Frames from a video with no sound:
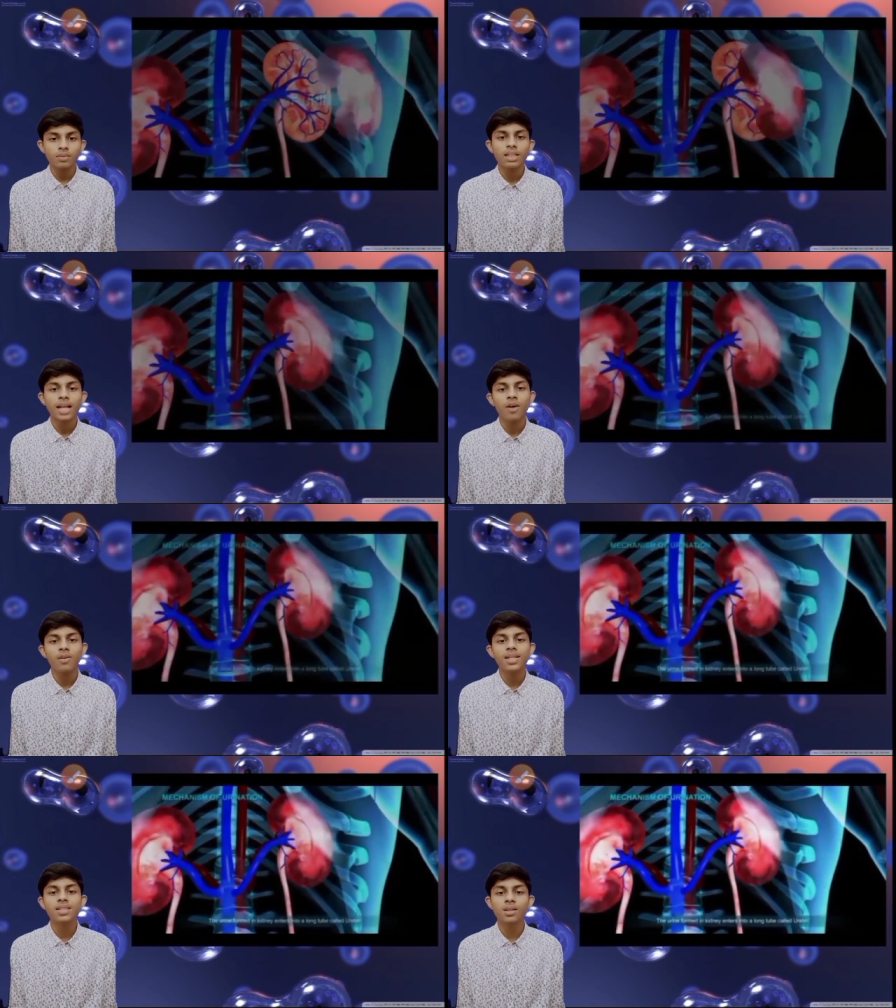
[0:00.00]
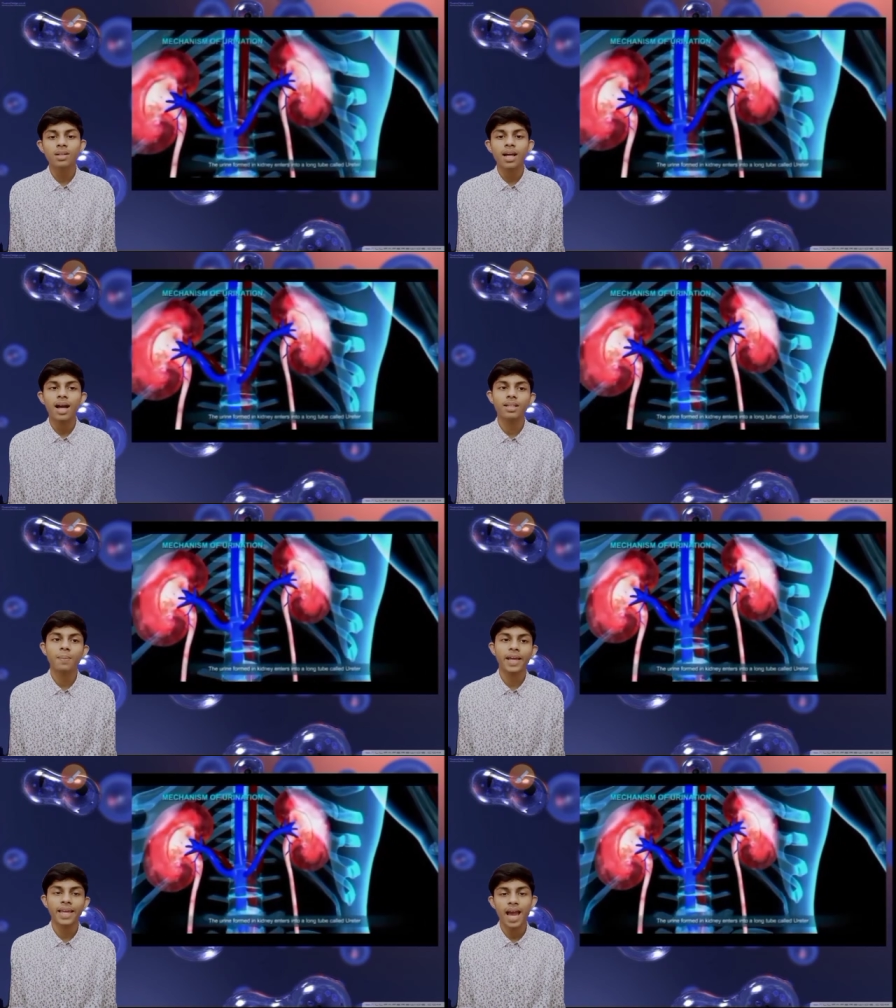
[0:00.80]
Now let's look at the
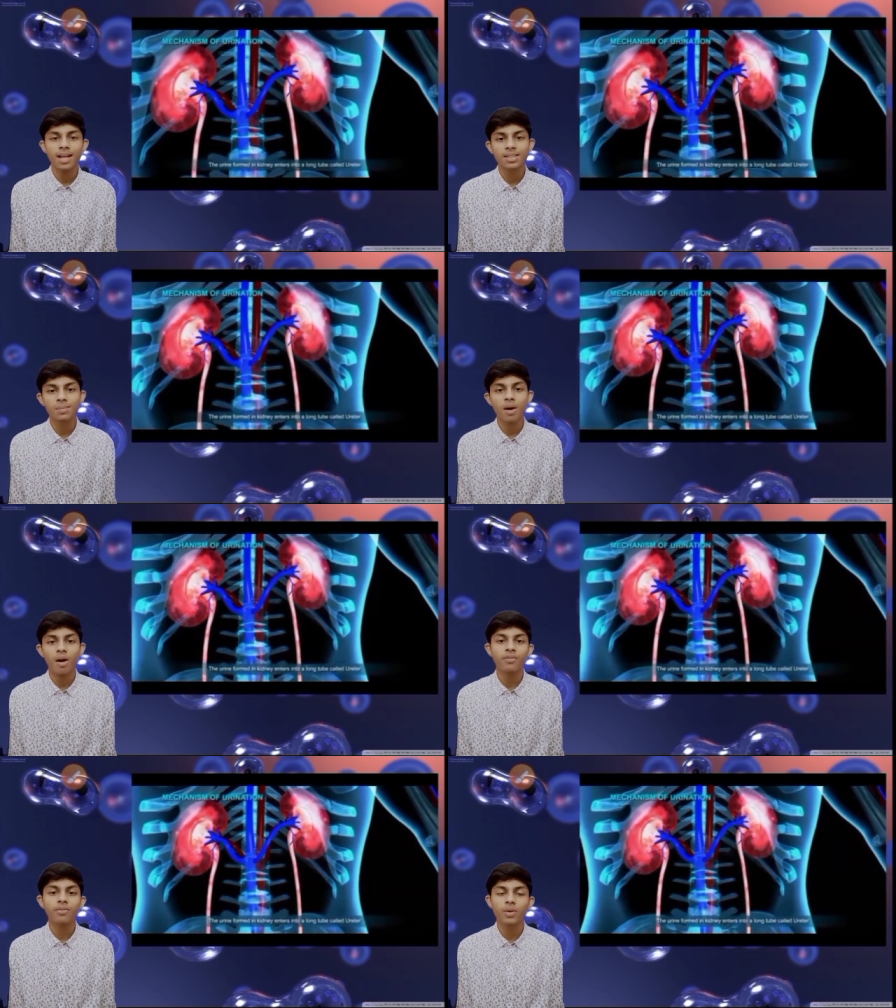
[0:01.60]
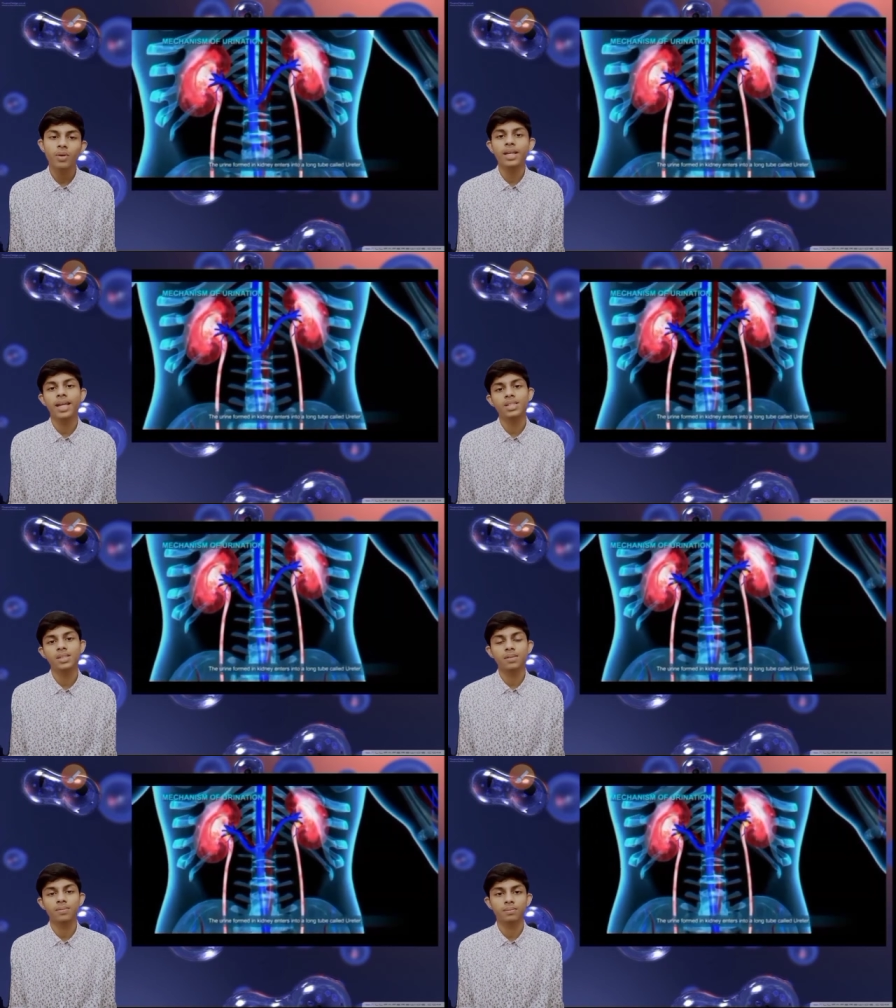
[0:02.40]
mechanism of urination.